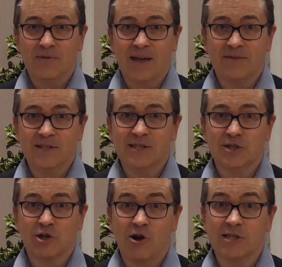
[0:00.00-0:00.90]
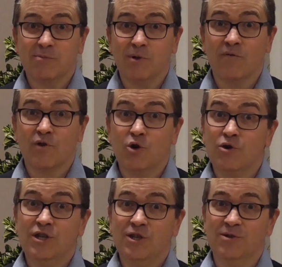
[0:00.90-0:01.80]
that this is a gospel of
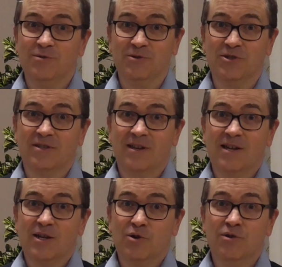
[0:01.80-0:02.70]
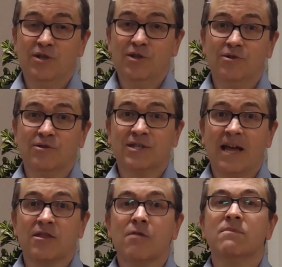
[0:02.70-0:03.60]
good news
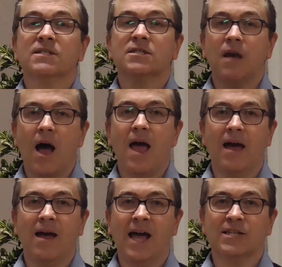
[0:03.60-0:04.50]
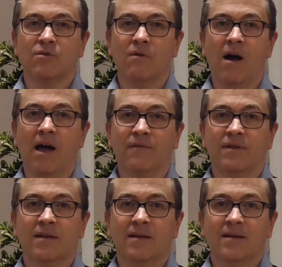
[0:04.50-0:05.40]
that the Messiah has arrived.